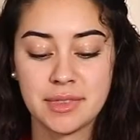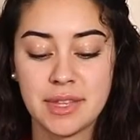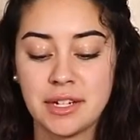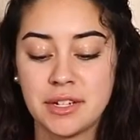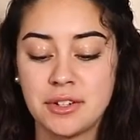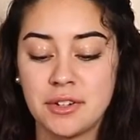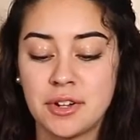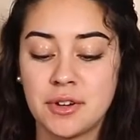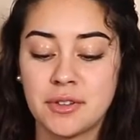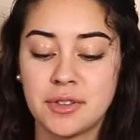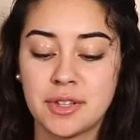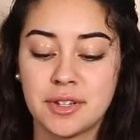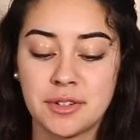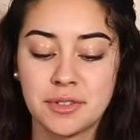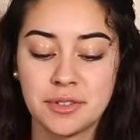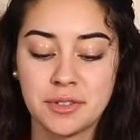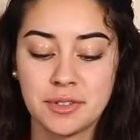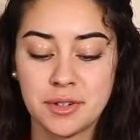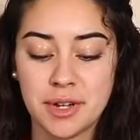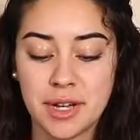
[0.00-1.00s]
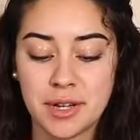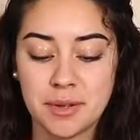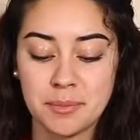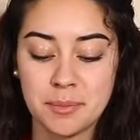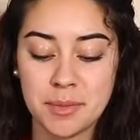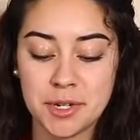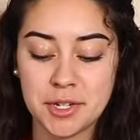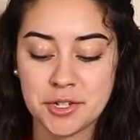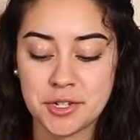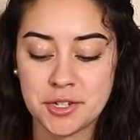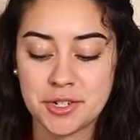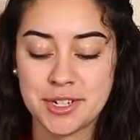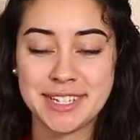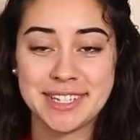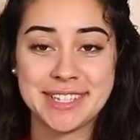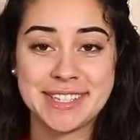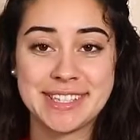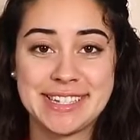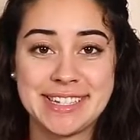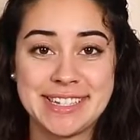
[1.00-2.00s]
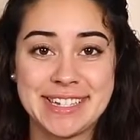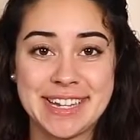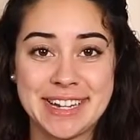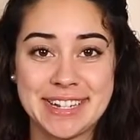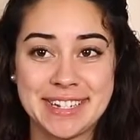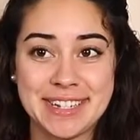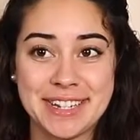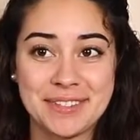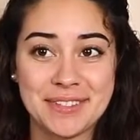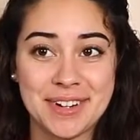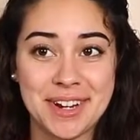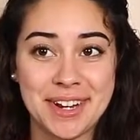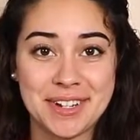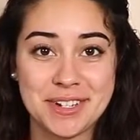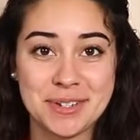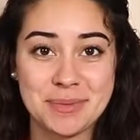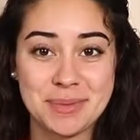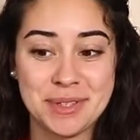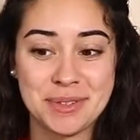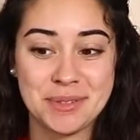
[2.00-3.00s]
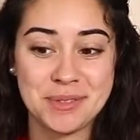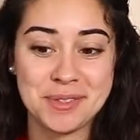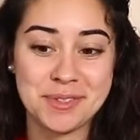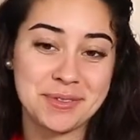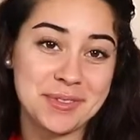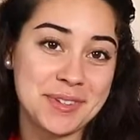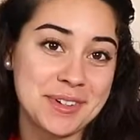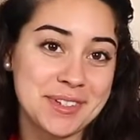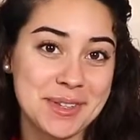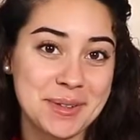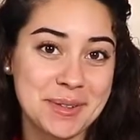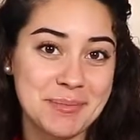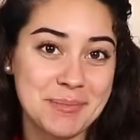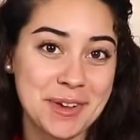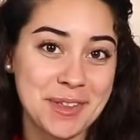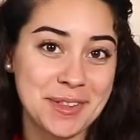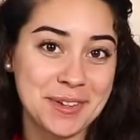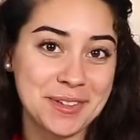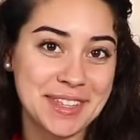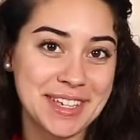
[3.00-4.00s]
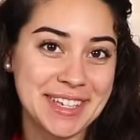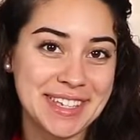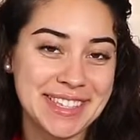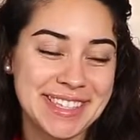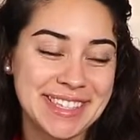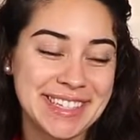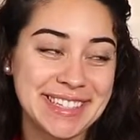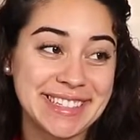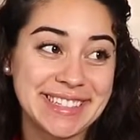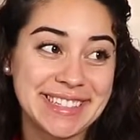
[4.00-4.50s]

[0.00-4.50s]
then you know that your little mixture is done and ready to be used for some other things.